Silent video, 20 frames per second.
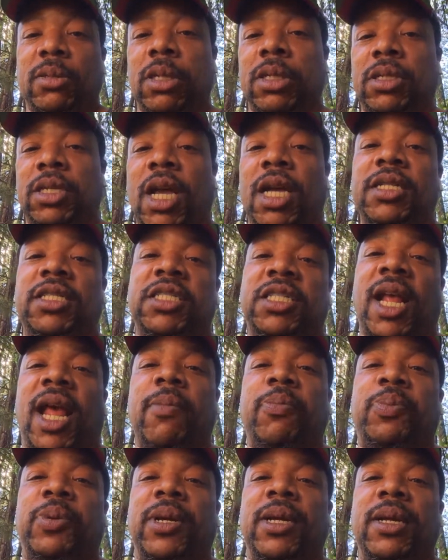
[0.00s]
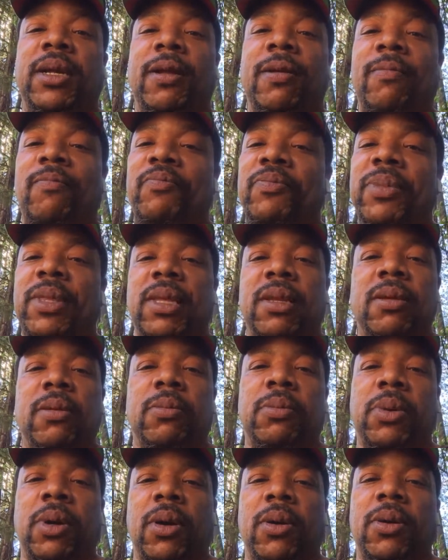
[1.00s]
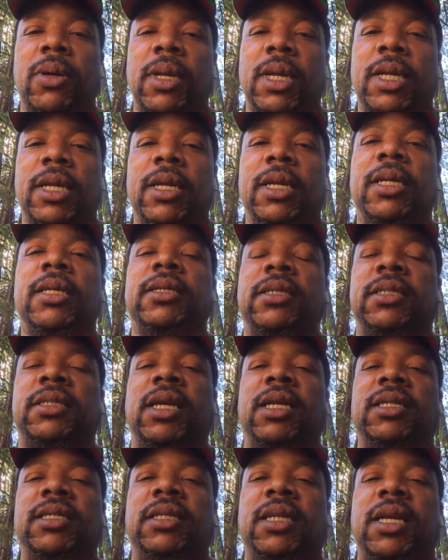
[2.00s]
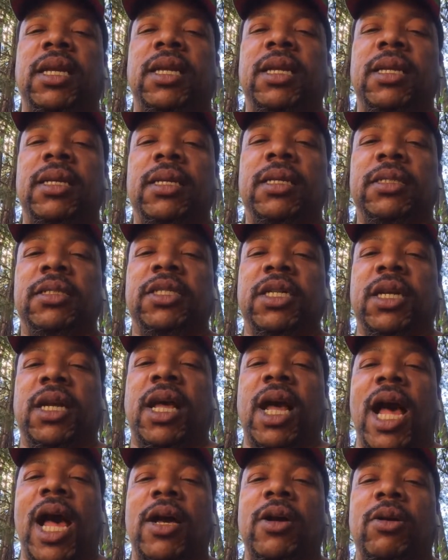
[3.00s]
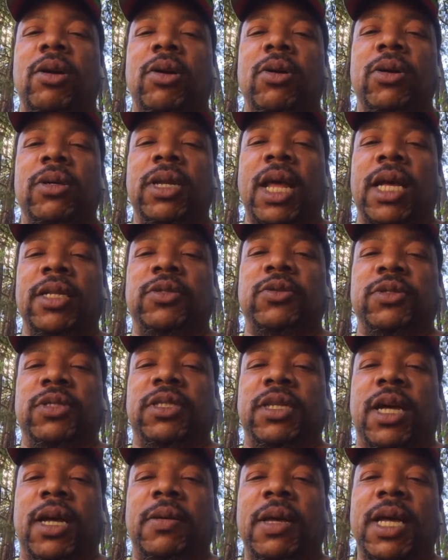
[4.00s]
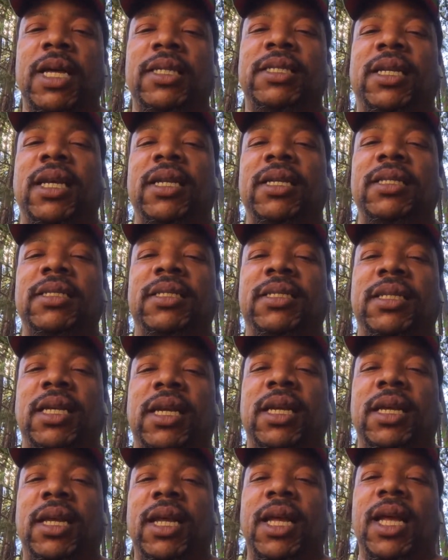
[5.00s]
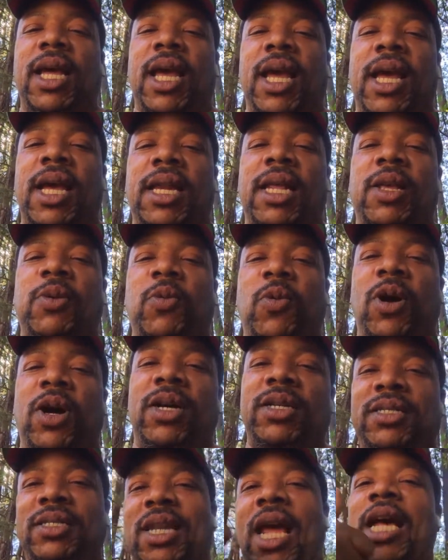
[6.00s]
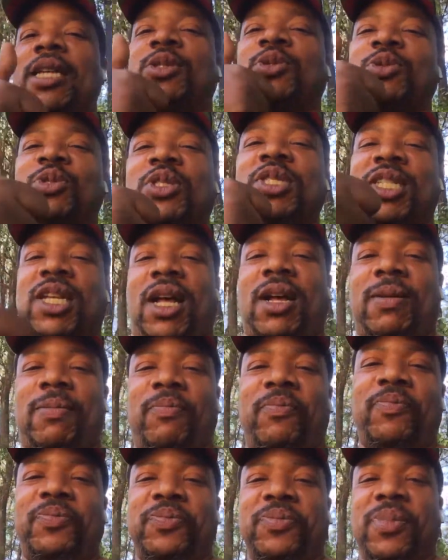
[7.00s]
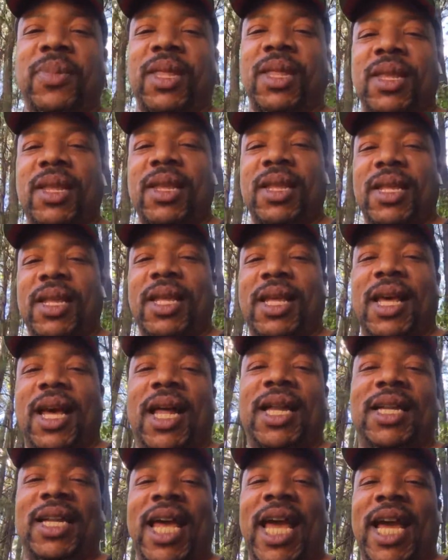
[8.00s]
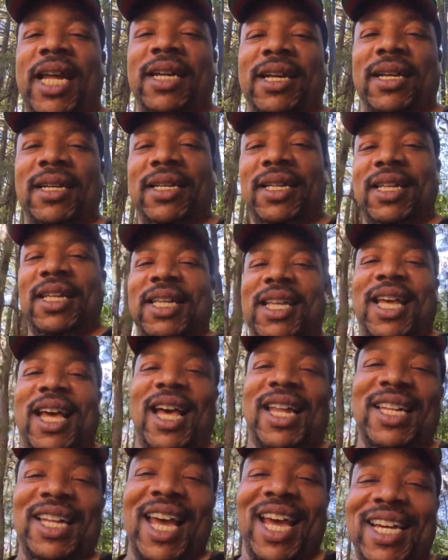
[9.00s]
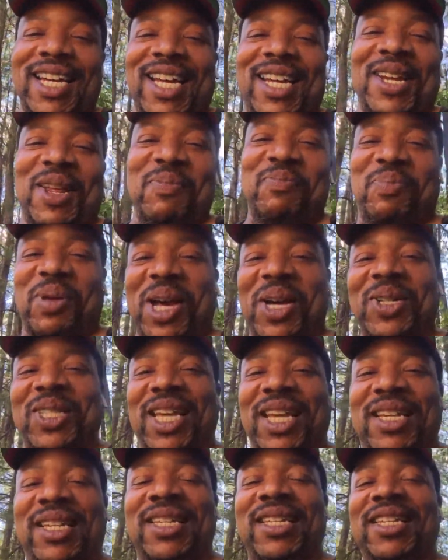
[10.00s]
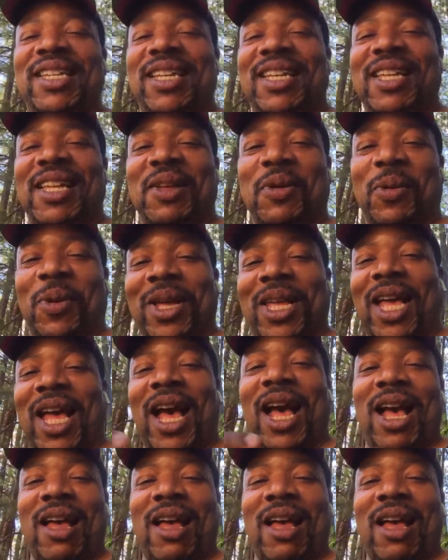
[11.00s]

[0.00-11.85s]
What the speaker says: The Dutch Shepherd, bro. 60? Chicago, that's what's up. Tennessee, 81, that's what's up. Atlanta in the building. We're